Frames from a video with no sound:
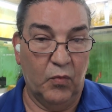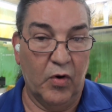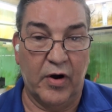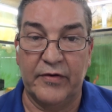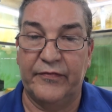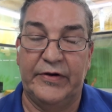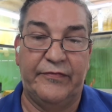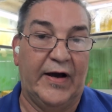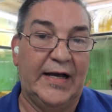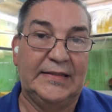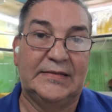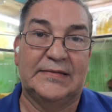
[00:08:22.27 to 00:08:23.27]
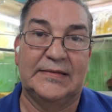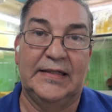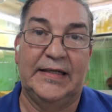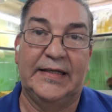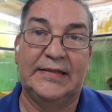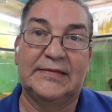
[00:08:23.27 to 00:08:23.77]
word of advice
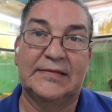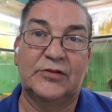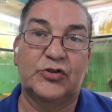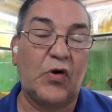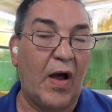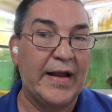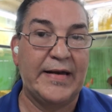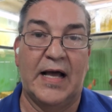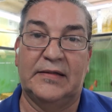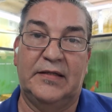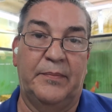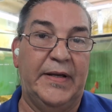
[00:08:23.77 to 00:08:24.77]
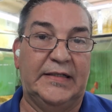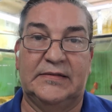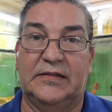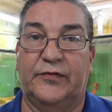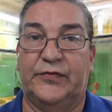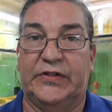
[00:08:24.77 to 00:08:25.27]
is try not to mix
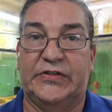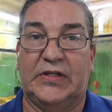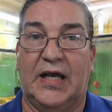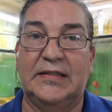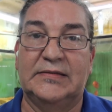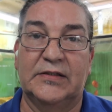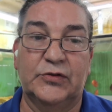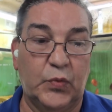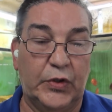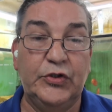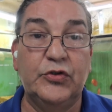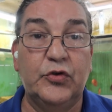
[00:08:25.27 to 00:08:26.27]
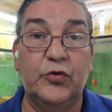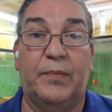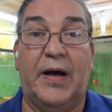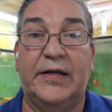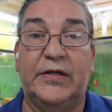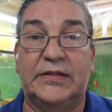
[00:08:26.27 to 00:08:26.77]
different sizes. When you do
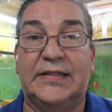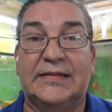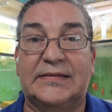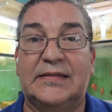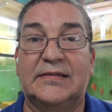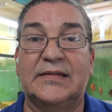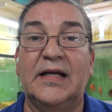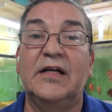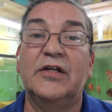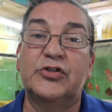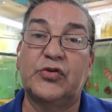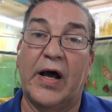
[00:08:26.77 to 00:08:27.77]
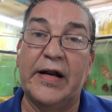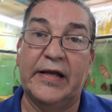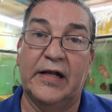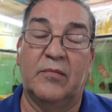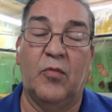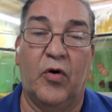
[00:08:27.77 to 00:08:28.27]
buy your discus, try to
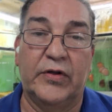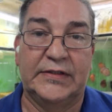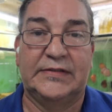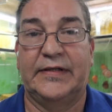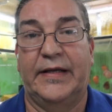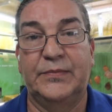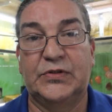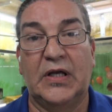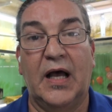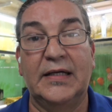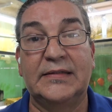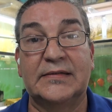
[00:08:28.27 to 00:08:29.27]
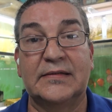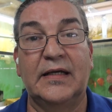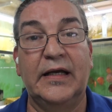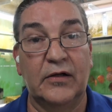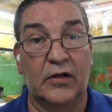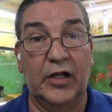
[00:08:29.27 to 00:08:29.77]
get them all the same
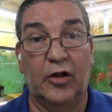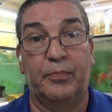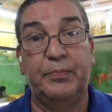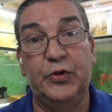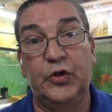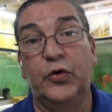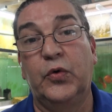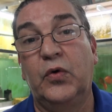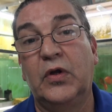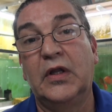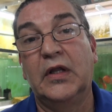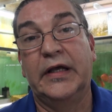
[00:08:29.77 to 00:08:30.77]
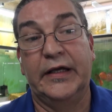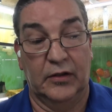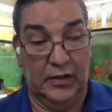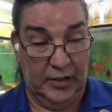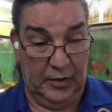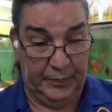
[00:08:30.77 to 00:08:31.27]
size. It'll help you.
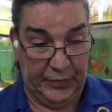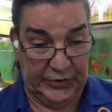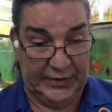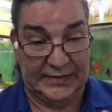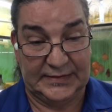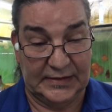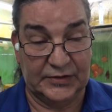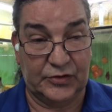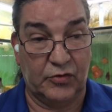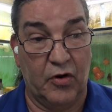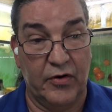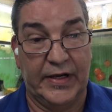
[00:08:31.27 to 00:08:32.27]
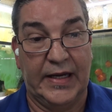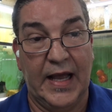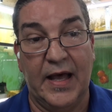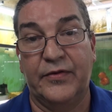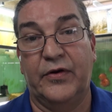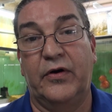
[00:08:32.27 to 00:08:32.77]
It'll help your discus grow
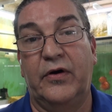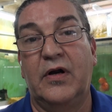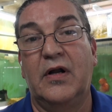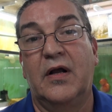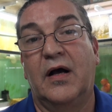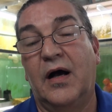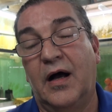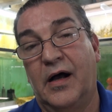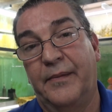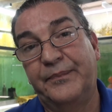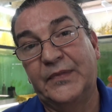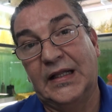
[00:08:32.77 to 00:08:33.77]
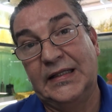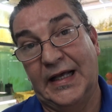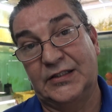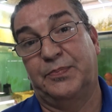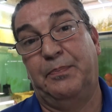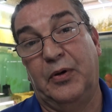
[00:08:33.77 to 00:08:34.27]
together.
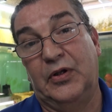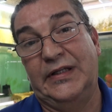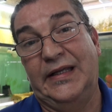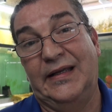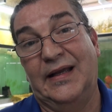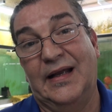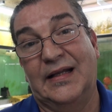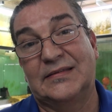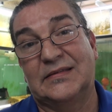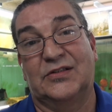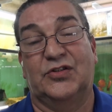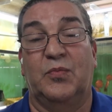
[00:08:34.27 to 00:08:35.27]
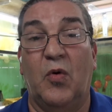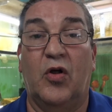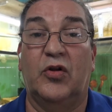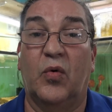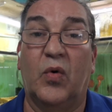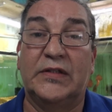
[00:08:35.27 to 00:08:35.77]
Less bullying against the
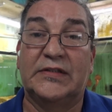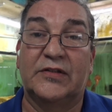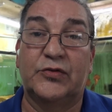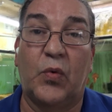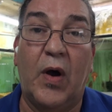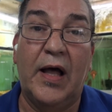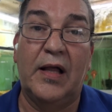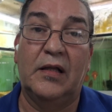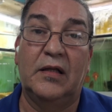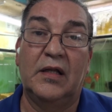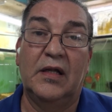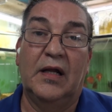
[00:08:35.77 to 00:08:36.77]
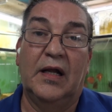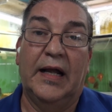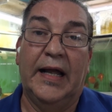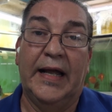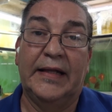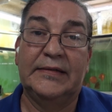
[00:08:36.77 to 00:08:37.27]
smaller ones as well.
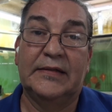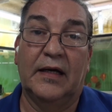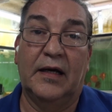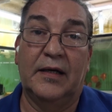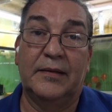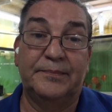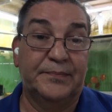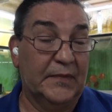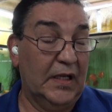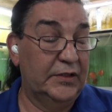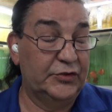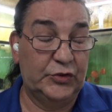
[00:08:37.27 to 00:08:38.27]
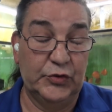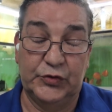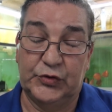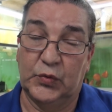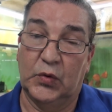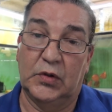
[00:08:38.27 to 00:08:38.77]
And as
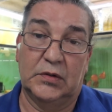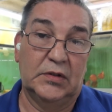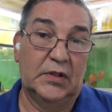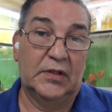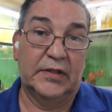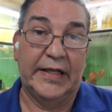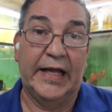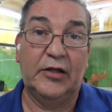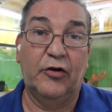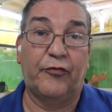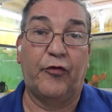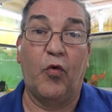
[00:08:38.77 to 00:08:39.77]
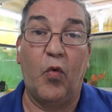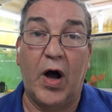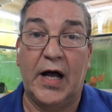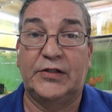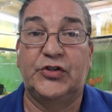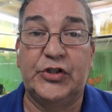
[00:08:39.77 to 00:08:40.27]
usual, thank you for
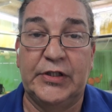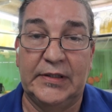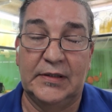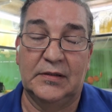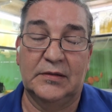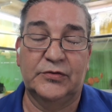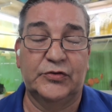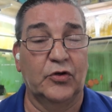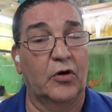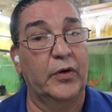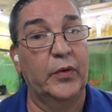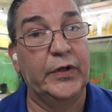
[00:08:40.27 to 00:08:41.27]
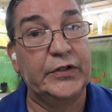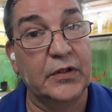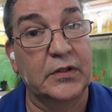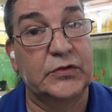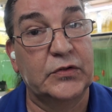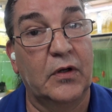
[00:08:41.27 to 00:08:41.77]
watching. Sorry we
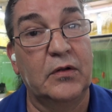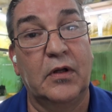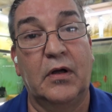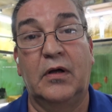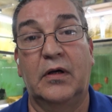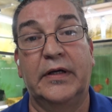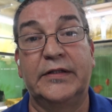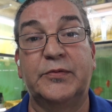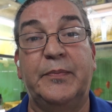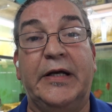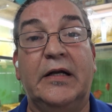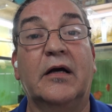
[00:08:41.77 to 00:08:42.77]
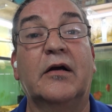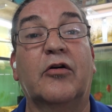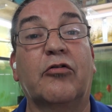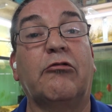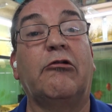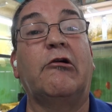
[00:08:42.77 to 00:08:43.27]
took so long. It's been a
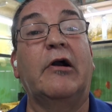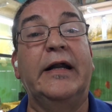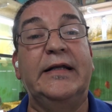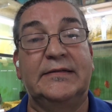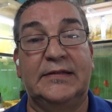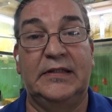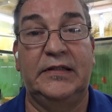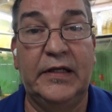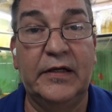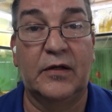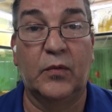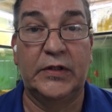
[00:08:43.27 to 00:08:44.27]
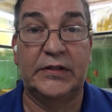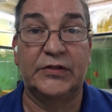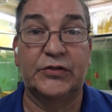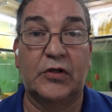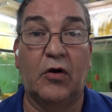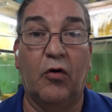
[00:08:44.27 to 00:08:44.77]
crazy year with
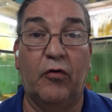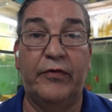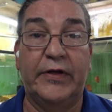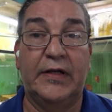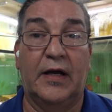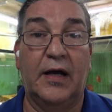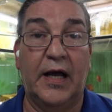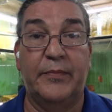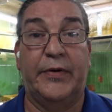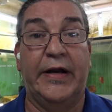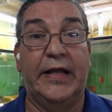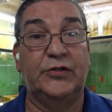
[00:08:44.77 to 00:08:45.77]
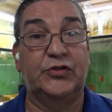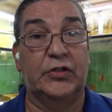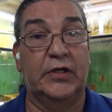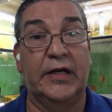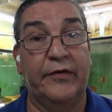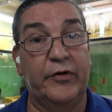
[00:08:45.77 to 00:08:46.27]
this COVID
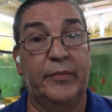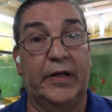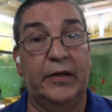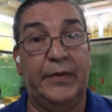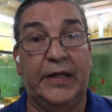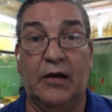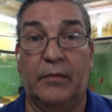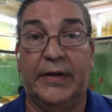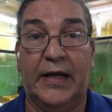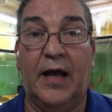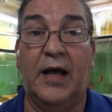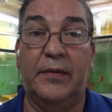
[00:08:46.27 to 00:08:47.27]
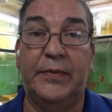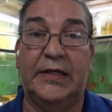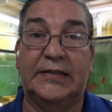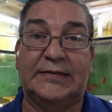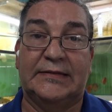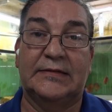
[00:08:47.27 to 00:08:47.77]
hibernation and everybody becoming a
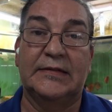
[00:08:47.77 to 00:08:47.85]
hobbyist.